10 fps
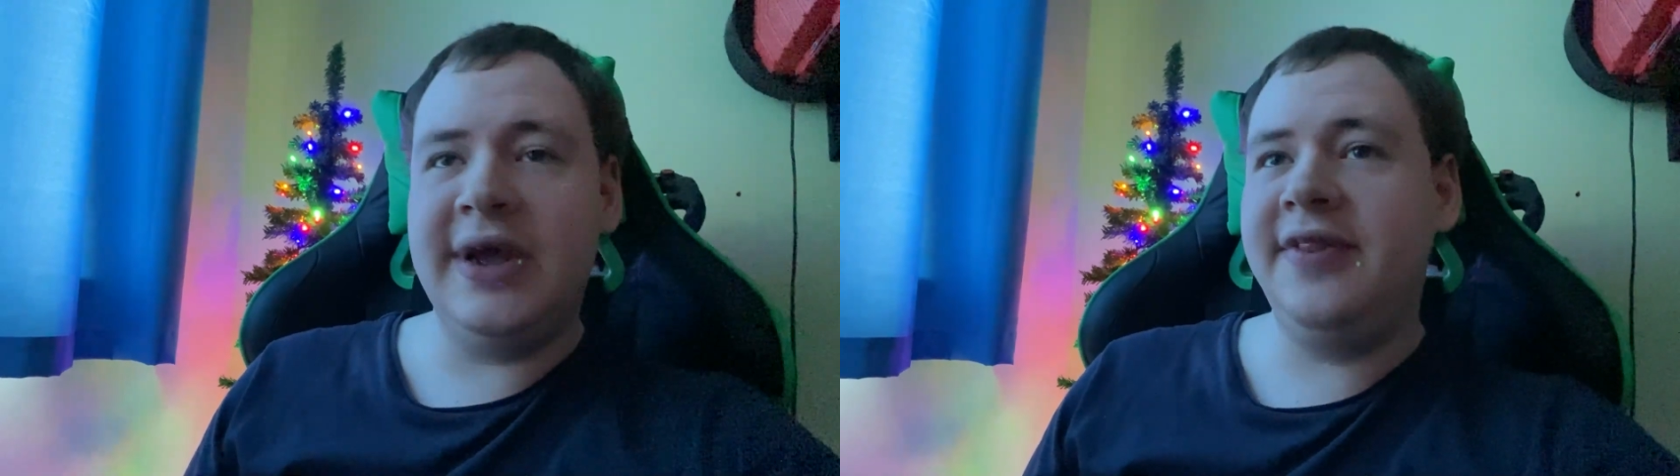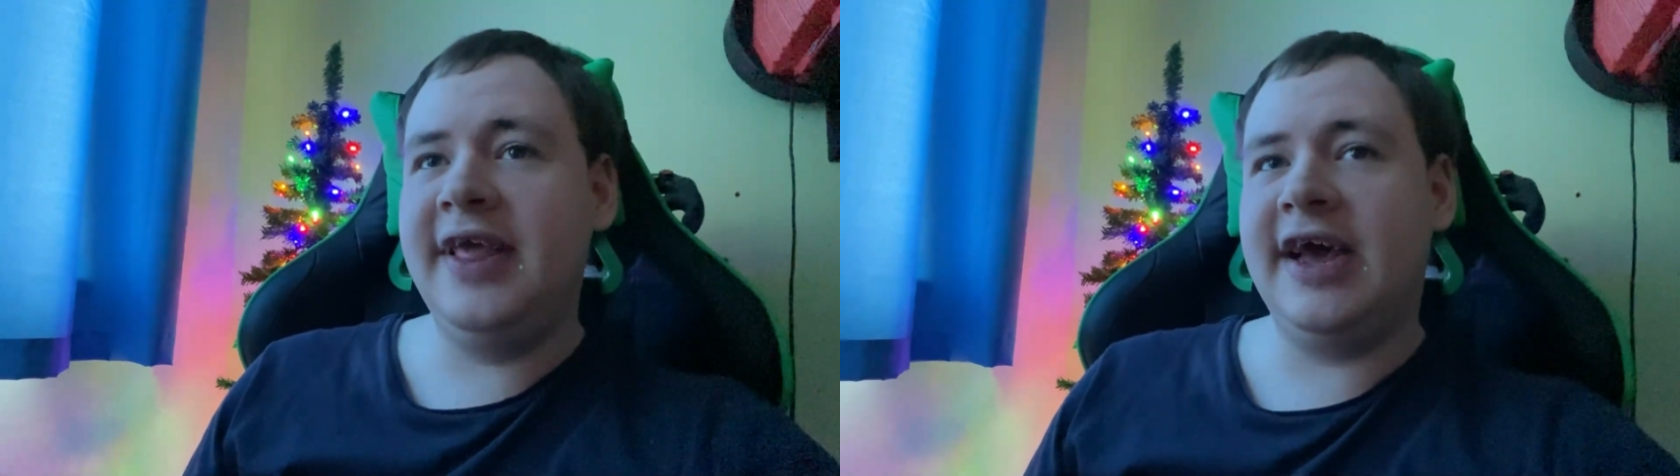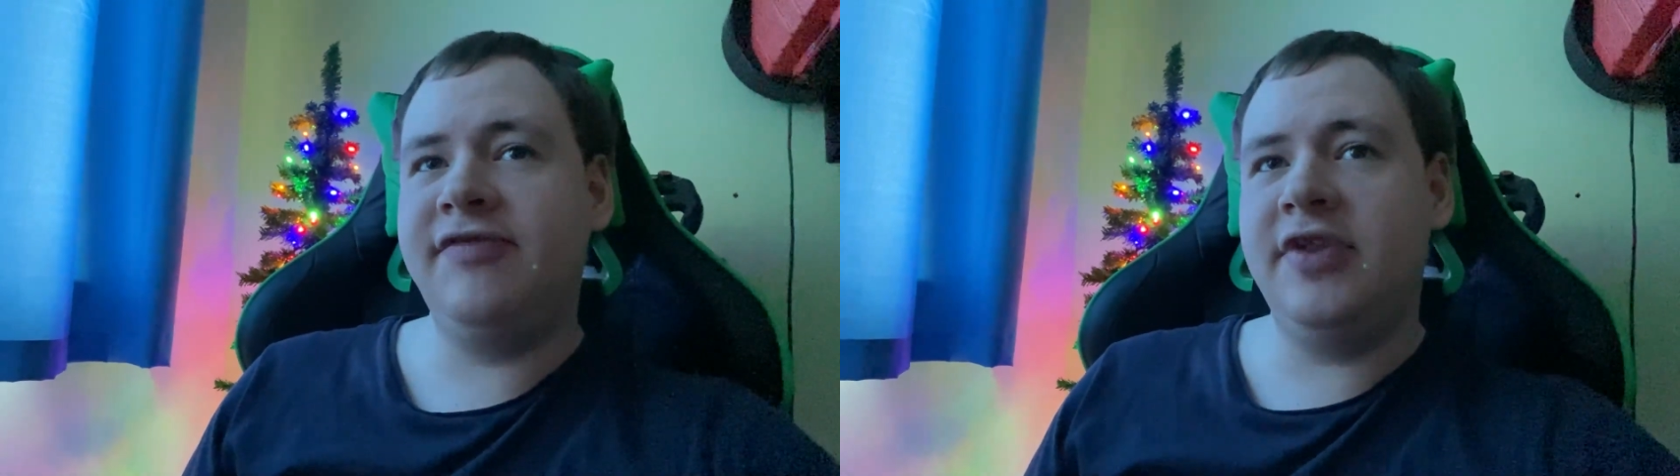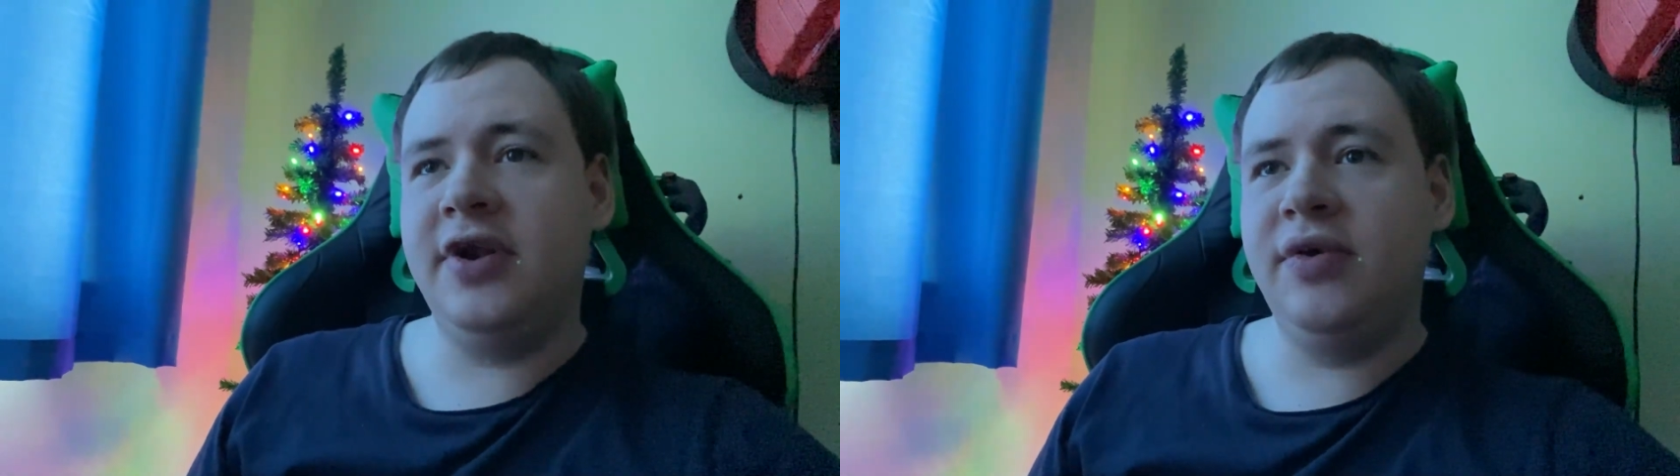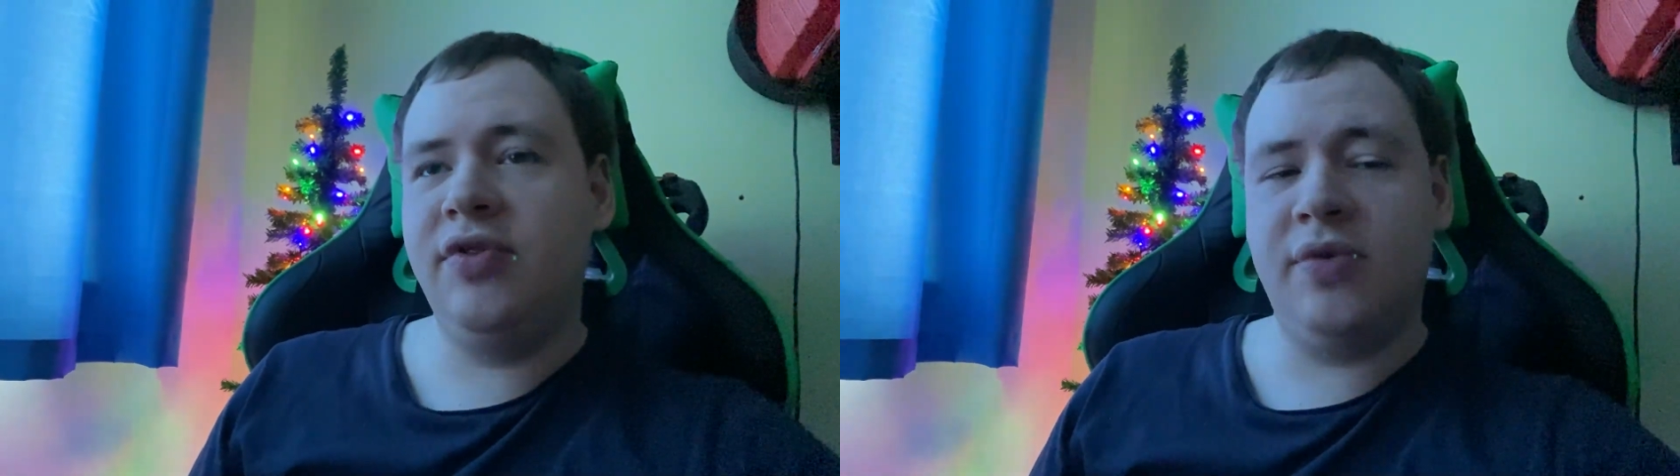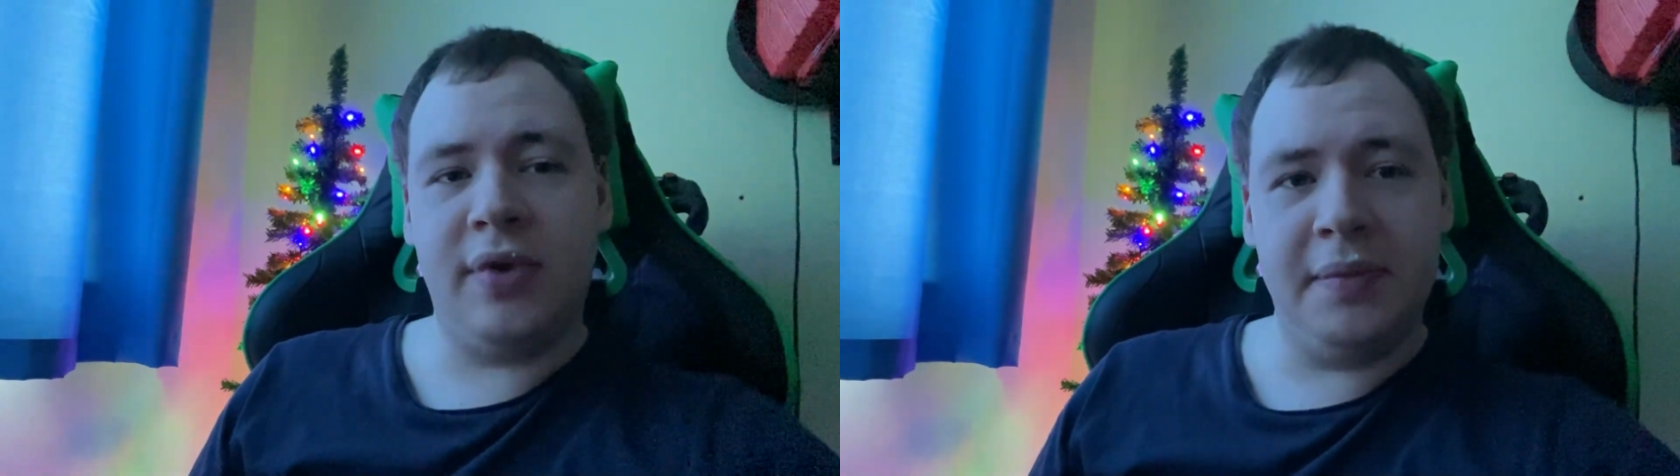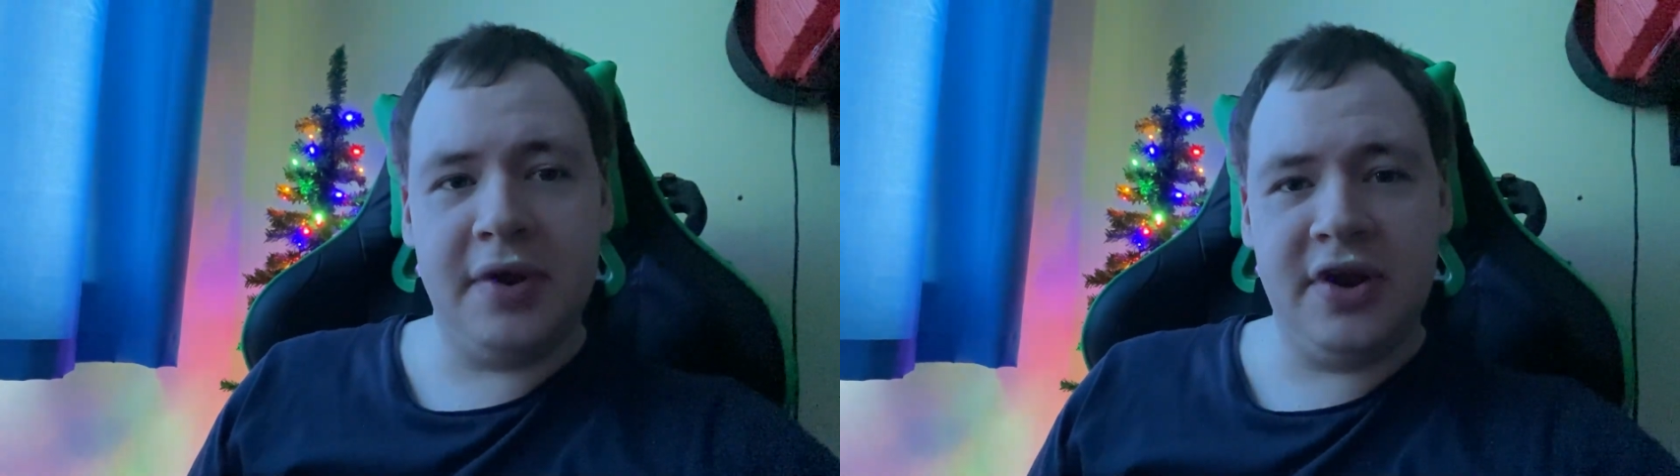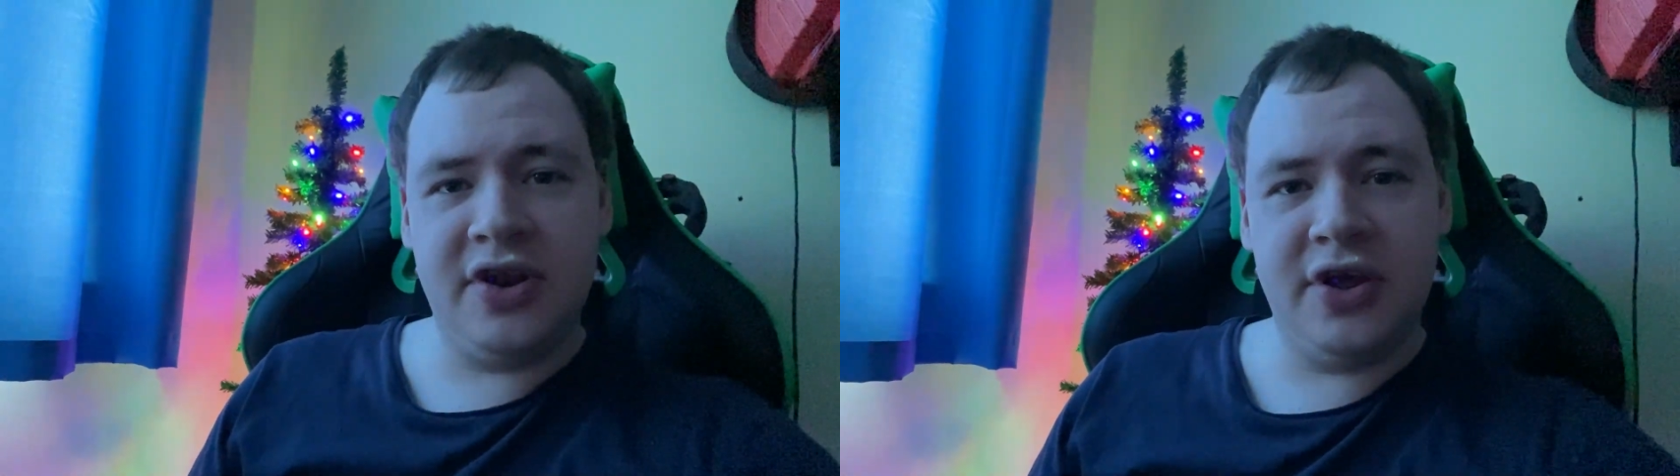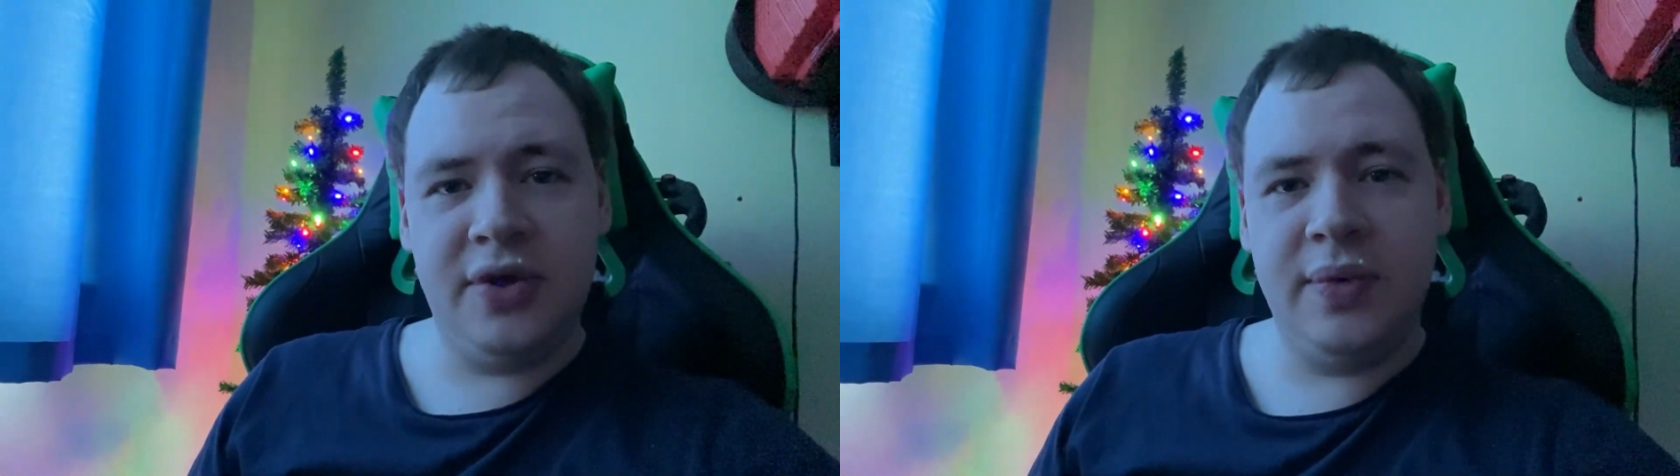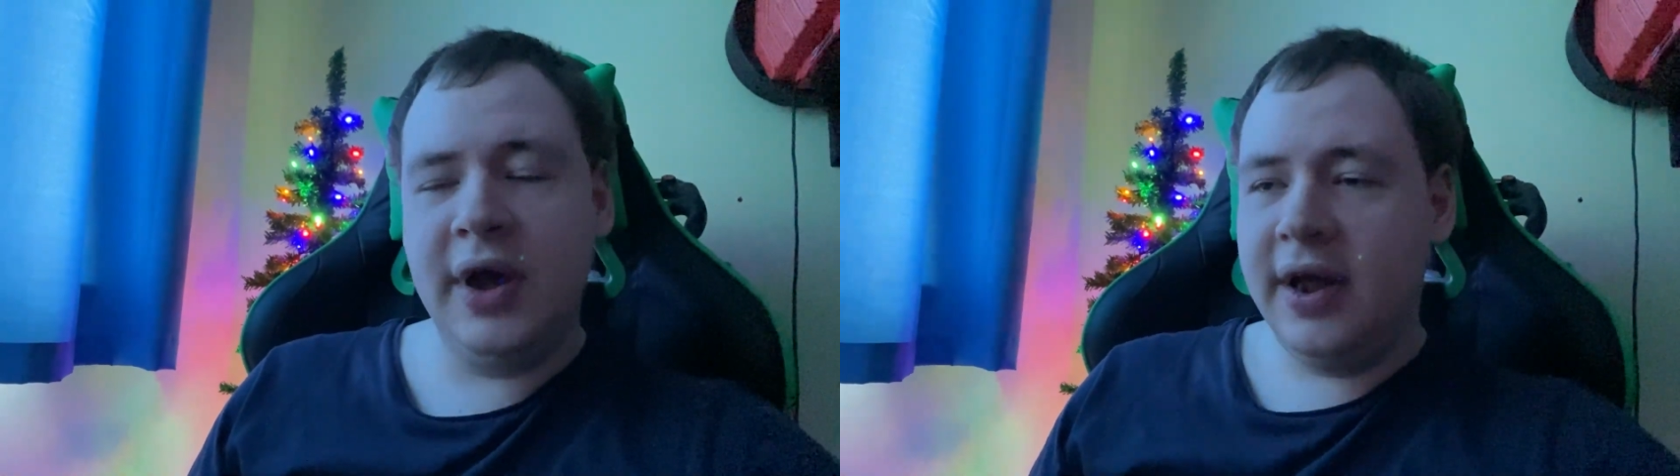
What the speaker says: in the afternoon. So what I'm going to do,